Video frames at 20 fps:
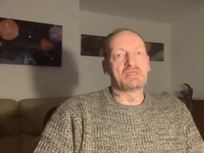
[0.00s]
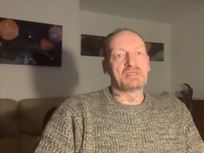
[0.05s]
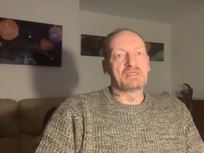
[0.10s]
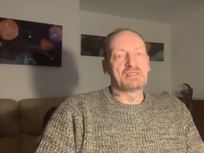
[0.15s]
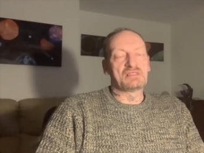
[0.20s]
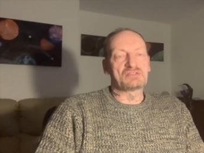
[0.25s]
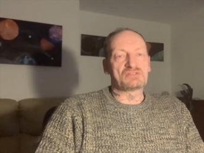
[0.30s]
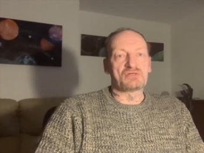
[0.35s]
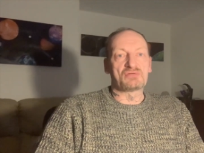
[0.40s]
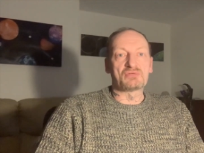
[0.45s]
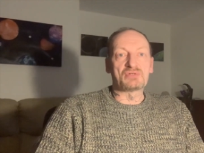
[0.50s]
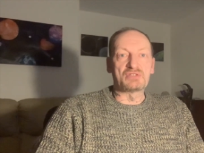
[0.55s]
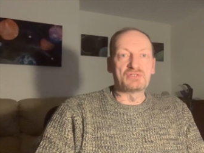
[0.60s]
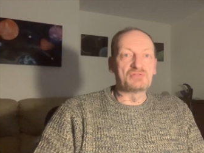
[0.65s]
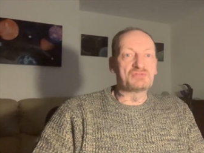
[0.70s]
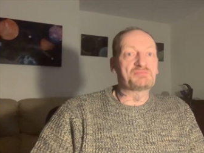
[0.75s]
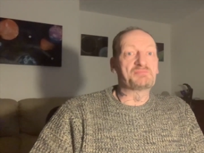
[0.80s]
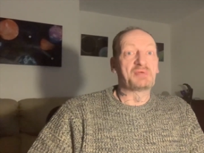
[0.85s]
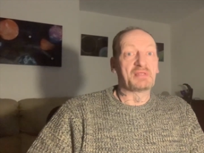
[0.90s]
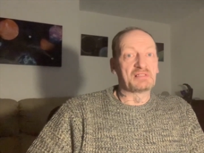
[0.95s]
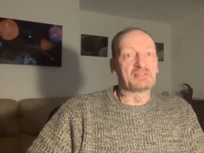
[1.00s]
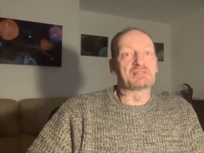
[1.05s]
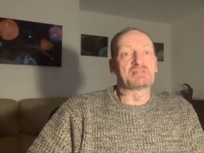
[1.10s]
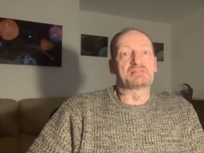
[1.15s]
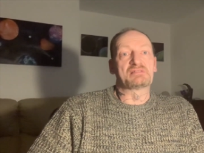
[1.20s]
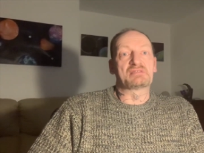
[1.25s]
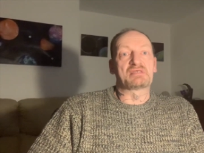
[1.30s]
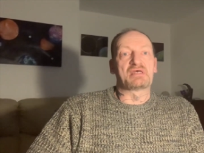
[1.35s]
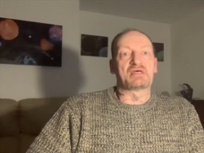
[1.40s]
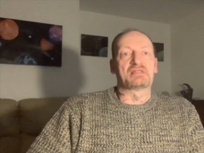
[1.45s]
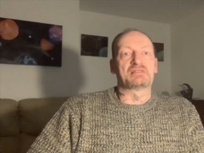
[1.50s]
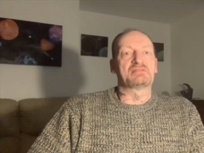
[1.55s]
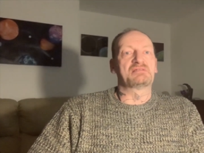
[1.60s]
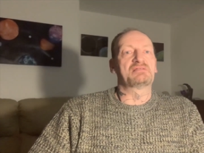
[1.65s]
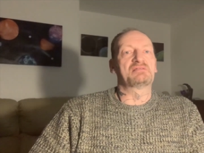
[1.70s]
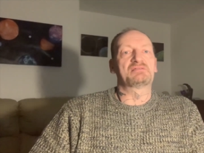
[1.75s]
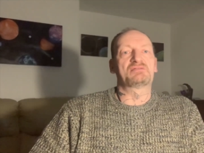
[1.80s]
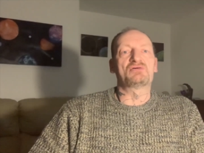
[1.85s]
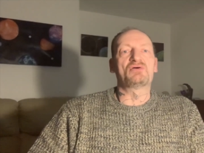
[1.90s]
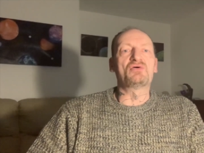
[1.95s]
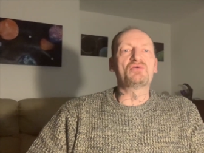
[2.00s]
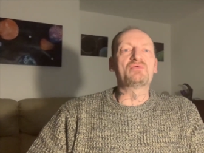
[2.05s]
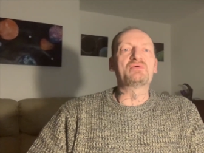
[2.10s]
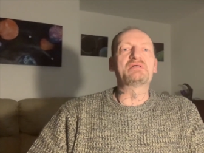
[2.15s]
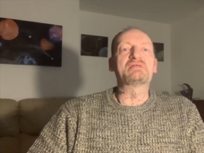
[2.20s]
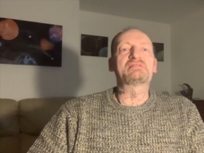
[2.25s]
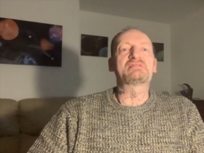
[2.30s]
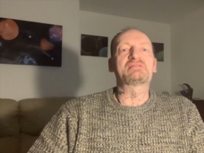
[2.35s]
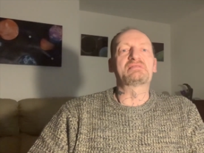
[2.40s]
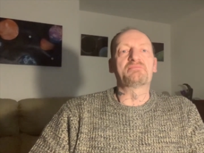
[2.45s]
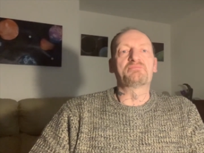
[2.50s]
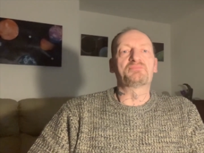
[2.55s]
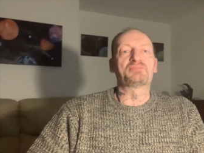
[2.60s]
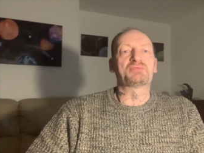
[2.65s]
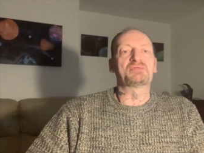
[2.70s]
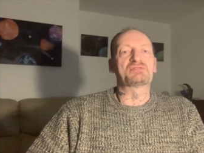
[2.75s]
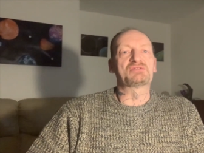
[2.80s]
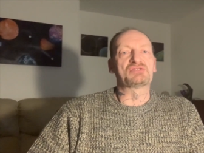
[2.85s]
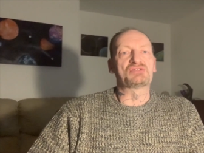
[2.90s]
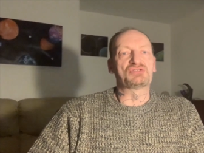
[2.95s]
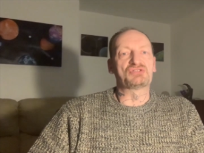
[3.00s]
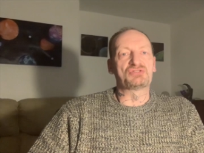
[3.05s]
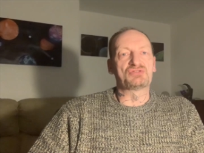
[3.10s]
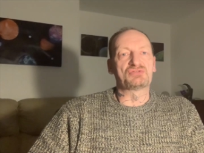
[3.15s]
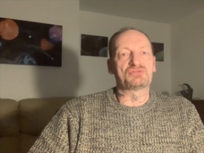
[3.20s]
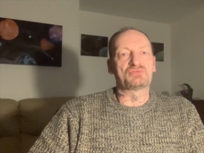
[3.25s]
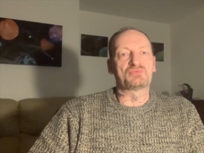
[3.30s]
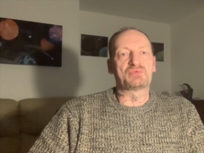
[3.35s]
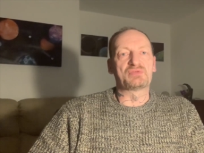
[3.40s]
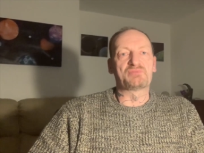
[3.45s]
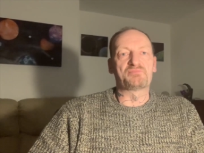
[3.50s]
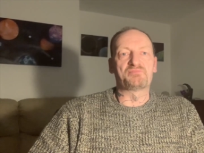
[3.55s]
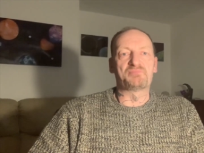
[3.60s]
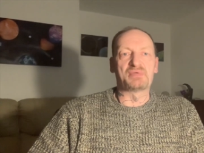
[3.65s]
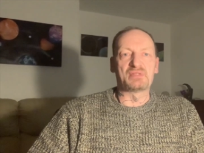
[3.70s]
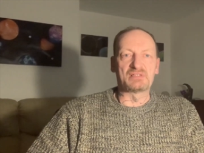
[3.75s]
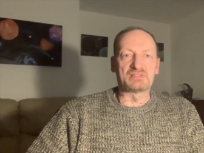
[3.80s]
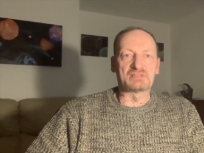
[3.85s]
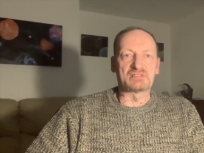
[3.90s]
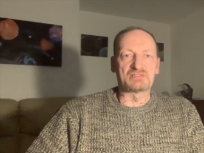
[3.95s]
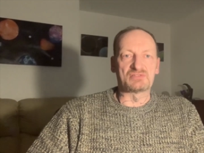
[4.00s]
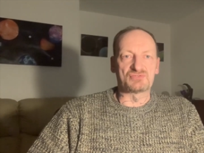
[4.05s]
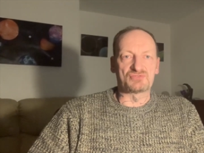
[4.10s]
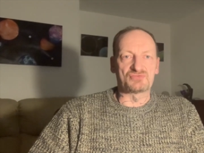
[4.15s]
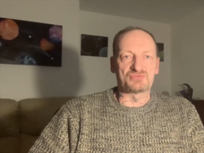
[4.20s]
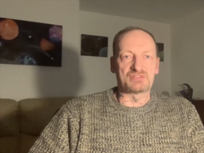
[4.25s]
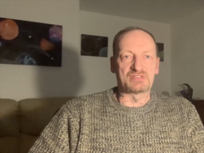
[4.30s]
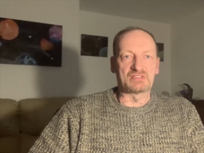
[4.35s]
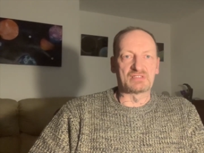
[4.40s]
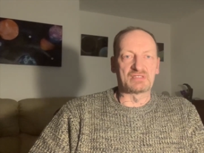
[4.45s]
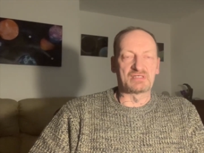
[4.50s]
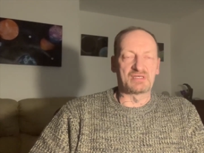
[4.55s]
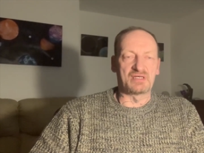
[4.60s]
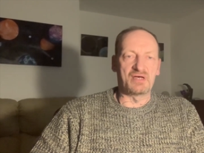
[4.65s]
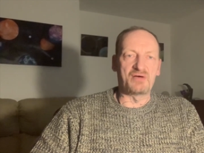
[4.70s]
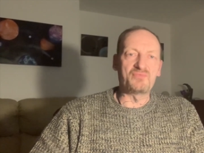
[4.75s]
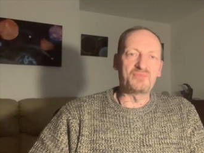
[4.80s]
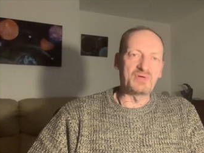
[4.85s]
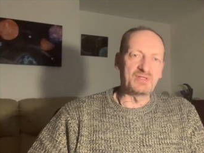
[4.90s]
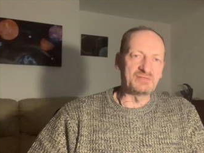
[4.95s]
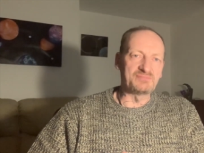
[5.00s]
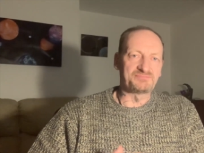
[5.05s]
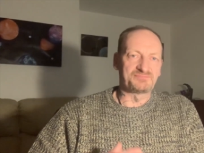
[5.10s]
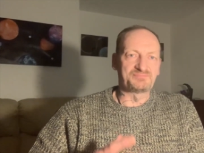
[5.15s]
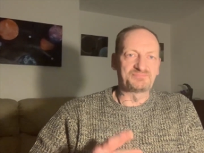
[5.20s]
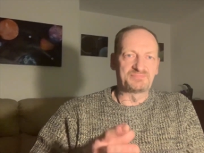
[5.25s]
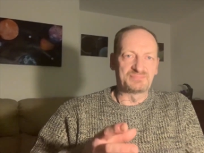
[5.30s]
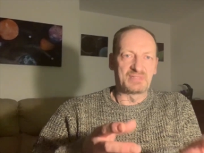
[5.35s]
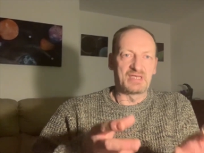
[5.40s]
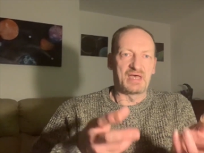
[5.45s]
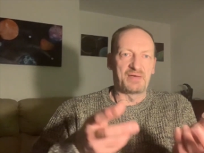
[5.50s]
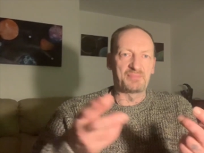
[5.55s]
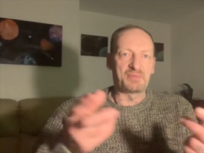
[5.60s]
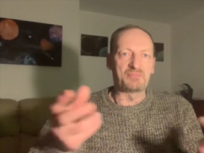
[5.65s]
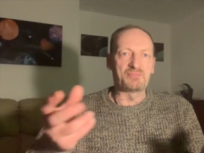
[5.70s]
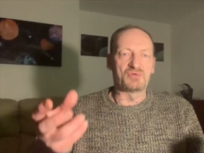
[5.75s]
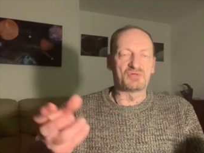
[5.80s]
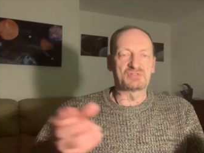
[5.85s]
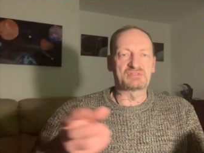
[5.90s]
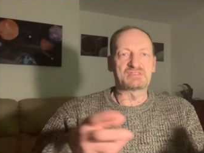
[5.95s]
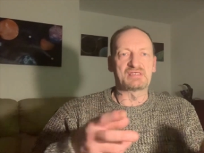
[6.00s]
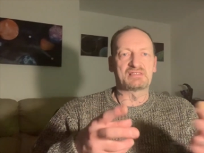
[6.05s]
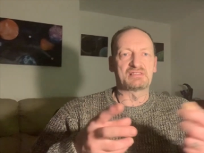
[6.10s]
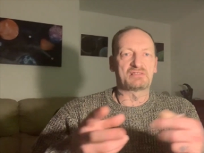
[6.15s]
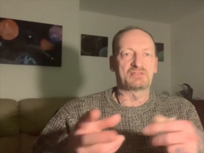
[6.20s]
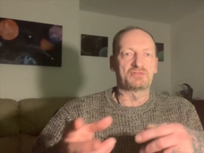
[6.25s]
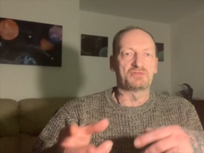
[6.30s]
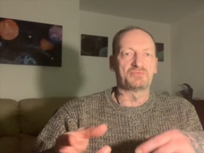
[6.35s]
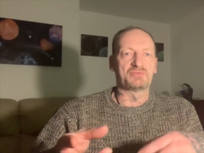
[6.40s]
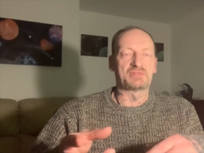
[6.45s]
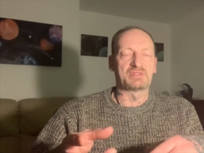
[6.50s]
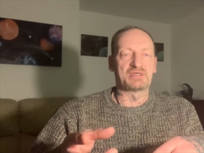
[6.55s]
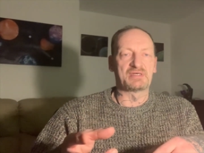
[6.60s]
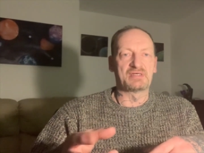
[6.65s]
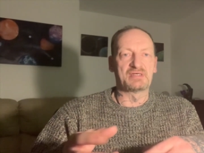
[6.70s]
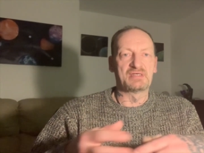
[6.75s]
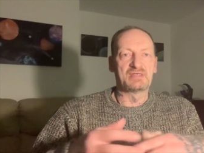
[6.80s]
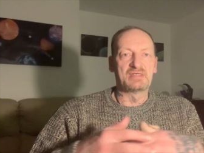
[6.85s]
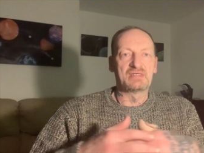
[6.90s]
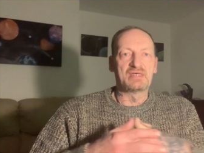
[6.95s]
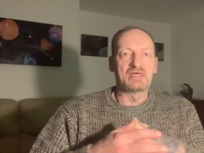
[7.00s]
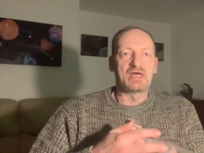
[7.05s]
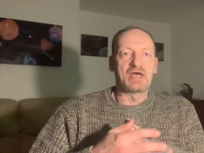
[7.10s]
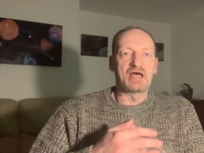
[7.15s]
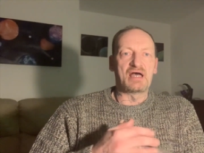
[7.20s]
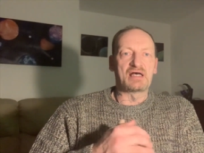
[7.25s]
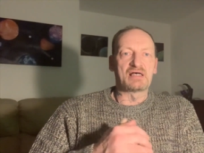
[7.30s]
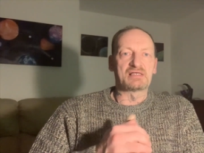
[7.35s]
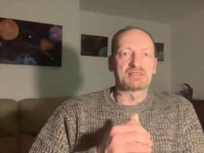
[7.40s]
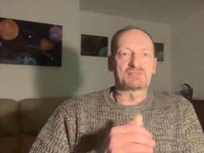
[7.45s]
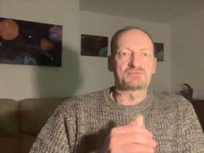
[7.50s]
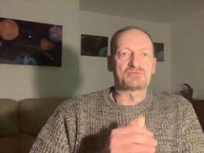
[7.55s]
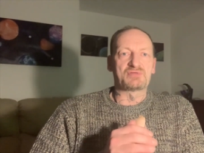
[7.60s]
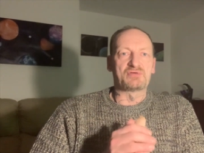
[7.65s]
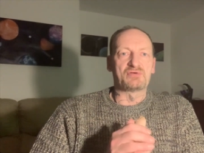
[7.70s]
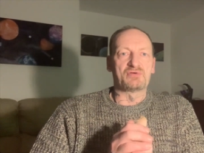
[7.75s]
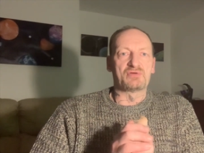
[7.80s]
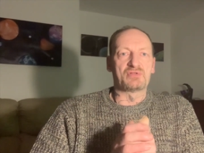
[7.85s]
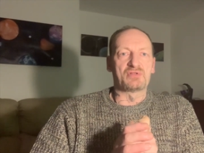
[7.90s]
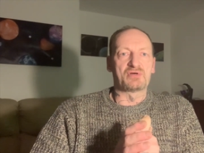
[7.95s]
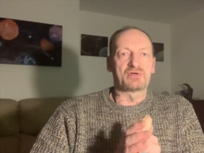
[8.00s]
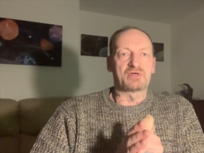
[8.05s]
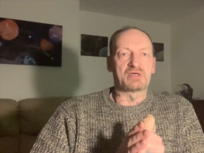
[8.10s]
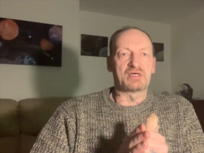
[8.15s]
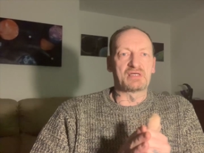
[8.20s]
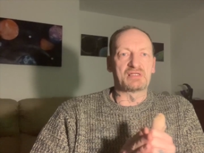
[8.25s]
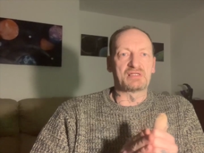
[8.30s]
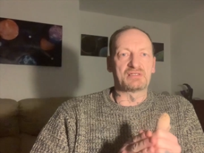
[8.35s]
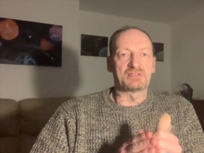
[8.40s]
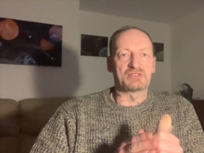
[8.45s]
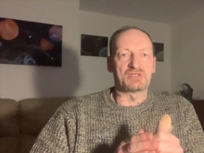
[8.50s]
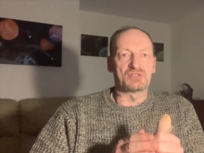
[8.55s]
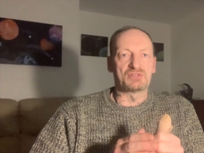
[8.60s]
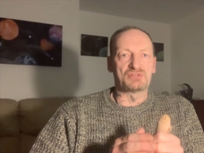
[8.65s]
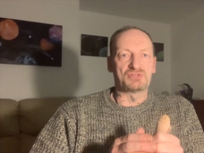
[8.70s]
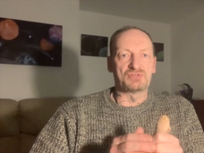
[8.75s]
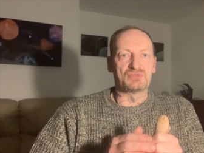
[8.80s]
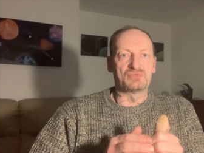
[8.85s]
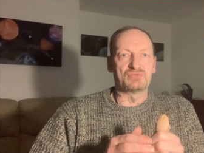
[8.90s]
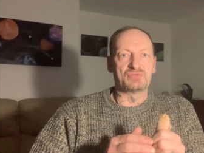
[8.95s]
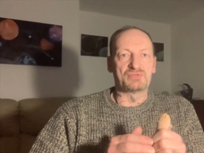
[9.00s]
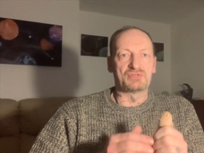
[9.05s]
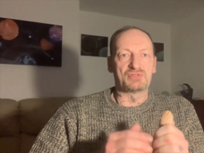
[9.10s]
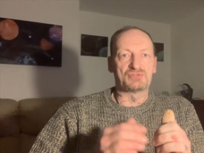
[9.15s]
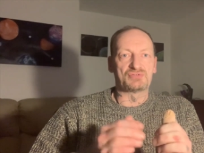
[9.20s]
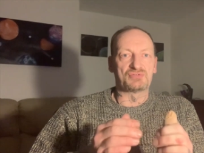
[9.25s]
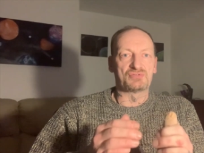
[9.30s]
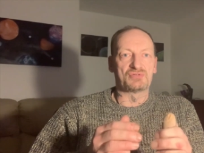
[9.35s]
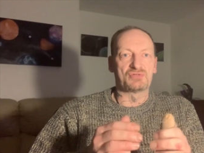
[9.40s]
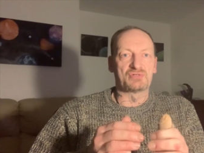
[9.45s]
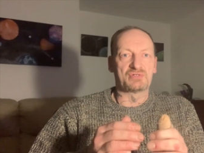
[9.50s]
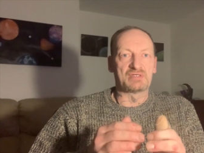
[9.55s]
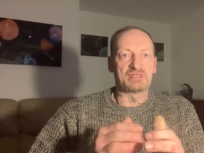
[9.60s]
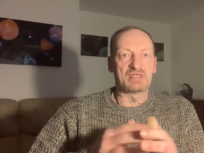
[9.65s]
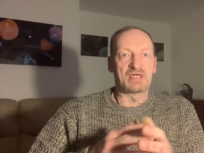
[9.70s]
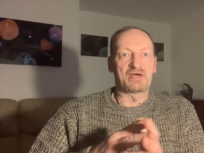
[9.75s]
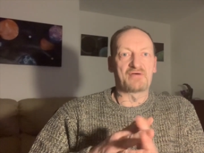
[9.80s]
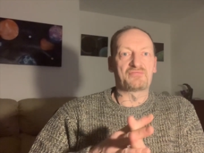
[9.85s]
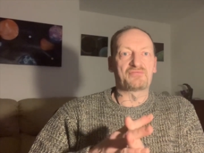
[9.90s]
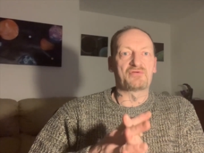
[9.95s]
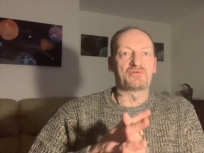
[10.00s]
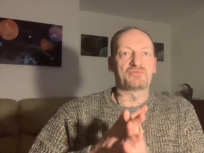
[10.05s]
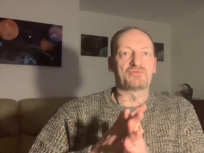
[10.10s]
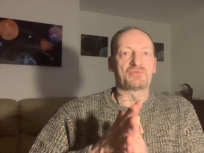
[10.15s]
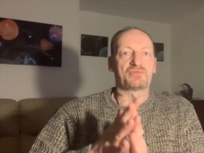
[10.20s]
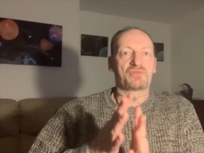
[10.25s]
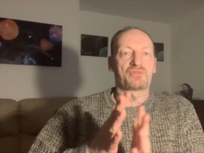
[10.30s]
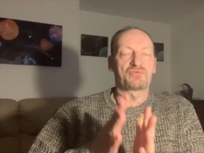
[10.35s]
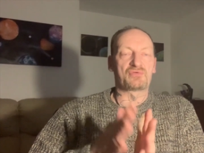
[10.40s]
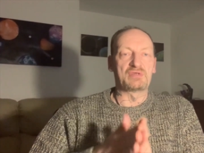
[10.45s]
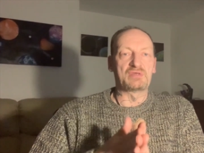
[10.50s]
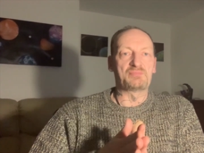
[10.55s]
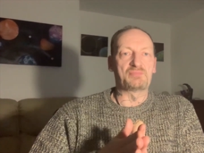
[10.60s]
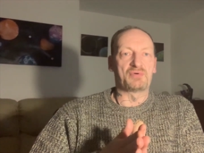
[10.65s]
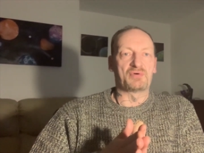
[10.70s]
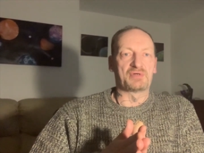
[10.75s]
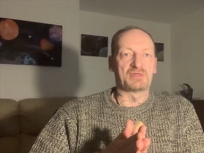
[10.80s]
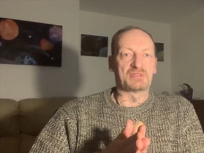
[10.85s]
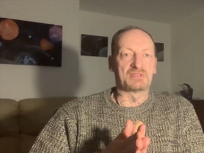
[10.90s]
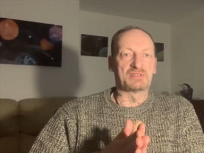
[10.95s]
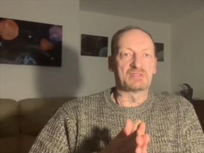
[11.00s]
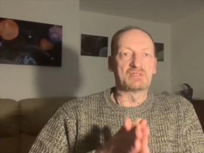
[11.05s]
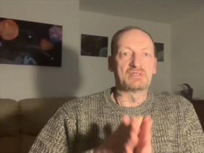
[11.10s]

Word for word: So I'm going to use buildings again. It's always simpler to show with buildings really. I will get a bit more technical with it and as we go along and do the drawing after I've done three point.